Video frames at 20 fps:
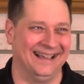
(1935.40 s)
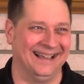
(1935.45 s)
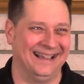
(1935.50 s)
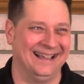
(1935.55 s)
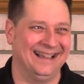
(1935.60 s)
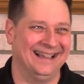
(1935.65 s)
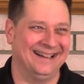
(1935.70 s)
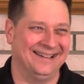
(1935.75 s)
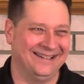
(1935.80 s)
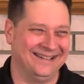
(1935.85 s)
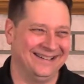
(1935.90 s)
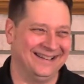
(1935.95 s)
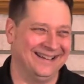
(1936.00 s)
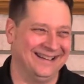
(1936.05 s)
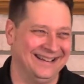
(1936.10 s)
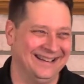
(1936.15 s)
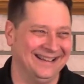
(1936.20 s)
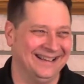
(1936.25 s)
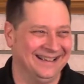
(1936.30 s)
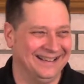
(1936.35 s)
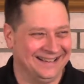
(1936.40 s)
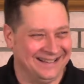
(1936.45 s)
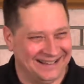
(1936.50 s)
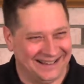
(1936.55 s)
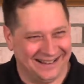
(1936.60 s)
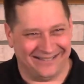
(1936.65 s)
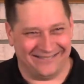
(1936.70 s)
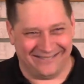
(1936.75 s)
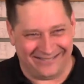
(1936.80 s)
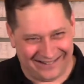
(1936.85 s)

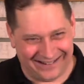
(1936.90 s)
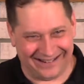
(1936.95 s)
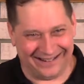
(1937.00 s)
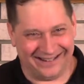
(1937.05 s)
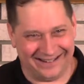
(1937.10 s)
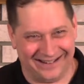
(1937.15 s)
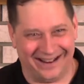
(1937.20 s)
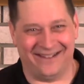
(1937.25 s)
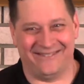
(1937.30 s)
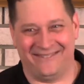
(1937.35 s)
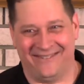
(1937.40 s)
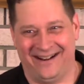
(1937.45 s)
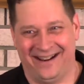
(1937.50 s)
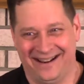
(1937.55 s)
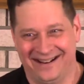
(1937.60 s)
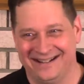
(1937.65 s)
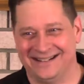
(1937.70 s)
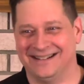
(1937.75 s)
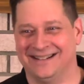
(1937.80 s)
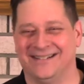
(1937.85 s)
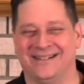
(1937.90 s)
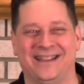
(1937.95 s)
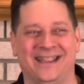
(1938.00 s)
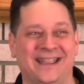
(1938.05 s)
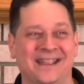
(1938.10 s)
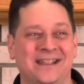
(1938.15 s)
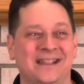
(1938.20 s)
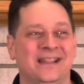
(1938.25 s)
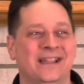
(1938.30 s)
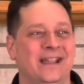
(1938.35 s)
yeah, really. Yeah, right.
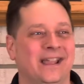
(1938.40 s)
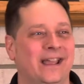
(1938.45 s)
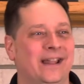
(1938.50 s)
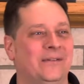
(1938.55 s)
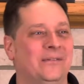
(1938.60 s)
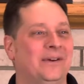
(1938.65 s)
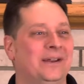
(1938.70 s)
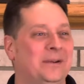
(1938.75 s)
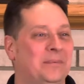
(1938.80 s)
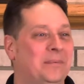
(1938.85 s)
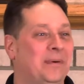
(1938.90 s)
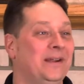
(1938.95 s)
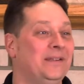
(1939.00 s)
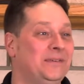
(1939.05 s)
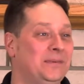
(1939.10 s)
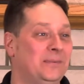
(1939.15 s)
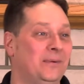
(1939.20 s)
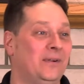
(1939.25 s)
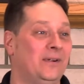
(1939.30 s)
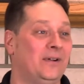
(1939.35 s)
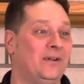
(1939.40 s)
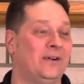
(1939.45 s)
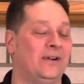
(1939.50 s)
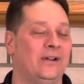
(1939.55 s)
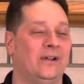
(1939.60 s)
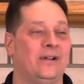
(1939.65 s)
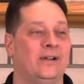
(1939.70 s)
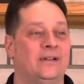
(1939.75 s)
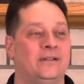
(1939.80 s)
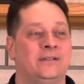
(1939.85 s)
Okay. And then when the principal or
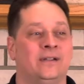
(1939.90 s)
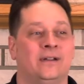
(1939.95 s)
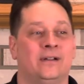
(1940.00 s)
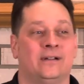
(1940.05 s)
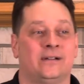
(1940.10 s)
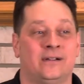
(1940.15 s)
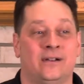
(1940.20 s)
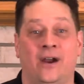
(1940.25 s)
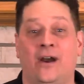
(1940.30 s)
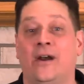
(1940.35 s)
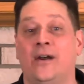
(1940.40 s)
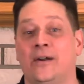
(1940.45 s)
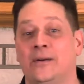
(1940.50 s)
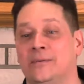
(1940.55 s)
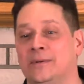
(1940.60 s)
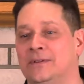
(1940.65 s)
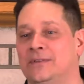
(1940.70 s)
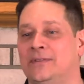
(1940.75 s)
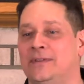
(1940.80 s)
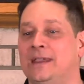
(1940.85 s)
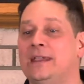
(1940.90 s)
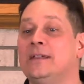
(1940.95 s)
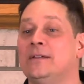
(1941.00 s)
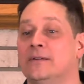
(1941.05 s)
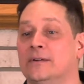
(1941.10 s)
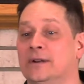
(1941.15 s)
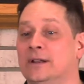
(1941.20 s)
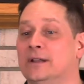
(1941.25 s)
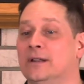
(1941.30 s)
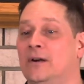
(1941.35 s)
the, the guard would see
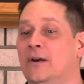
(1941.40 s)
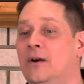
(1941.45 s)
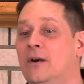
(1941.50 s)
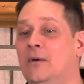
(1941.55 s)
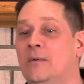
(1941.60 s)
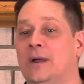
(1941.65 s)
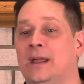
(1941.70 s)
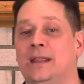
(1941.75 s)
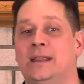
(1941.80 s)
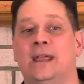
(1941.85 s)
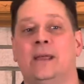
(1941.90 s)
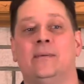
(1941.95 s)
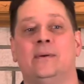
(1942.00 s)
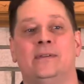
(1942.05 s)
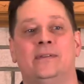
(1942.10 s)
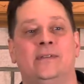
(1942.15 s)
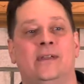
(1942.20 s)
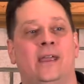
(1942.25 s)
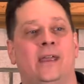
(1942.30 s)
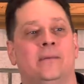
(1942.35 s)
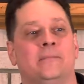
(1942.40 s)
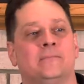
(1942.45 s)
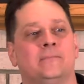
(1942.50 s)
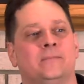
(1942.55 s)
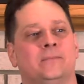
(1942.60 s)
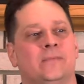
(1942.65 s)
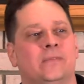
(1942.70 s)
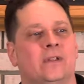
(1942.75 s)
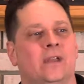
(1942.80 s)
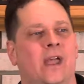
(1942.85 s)
you in the hallway, they would say,
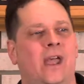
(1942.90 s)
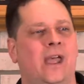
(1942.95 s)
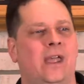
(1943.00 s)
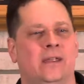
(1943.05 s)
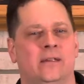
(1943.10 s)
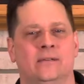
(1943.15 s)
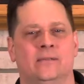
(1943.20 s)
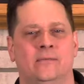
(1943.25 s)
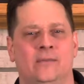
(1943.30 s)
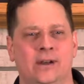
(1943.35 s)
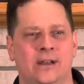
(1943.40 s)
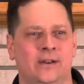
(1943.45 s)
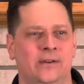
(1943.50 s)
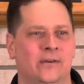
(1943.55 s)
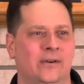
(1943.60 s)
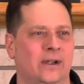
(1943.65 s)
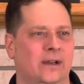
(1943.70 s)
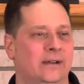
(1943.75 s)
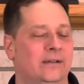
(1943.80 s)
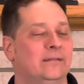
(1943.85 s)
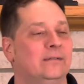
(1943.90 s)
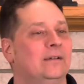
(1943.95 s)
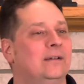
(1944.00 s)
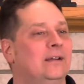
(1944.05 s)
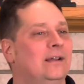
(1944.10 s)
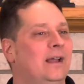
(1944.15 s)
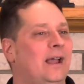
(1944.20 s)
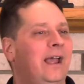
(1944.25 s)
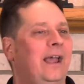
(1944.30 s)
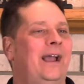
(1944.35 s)
Hey, what are you doing?
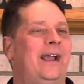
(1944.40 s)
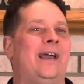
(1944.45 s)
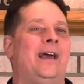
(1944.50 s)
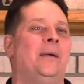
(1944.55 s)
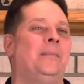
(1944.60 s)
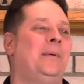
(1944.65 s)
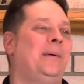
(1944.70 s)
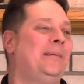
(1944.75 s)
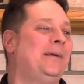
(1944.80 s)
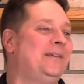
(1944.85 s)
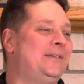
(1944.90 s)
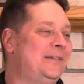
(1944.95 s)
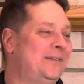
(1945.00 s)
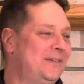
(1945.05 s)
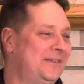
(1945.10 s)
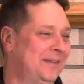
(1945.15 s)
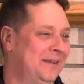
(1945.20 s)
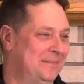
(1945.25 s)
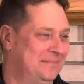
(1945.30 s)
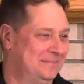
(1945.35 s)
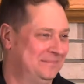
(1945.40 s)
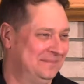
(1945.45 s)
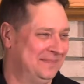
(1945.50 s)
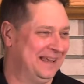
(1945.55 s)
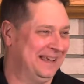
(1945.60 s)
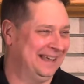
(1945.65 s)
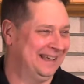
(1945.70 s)
Hey, I got a permission slip.